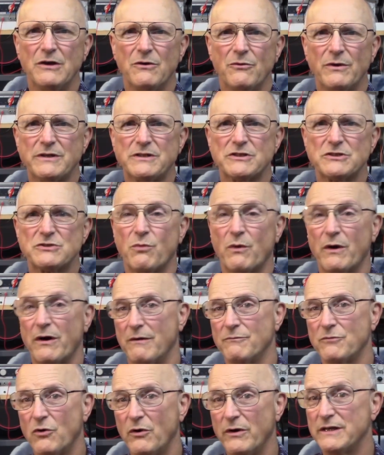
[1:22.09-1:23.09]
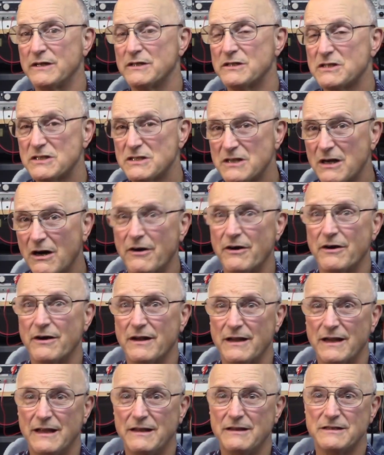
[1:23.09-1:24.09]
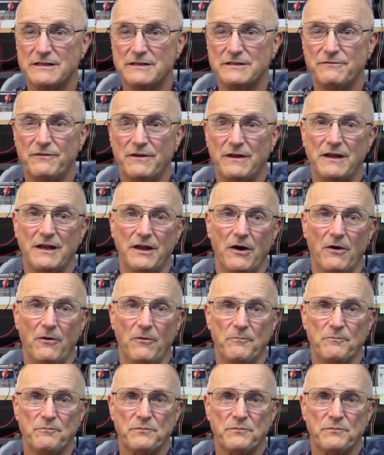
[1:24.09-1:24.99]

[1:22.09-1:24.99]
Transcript: which is where I'm going to start in this video.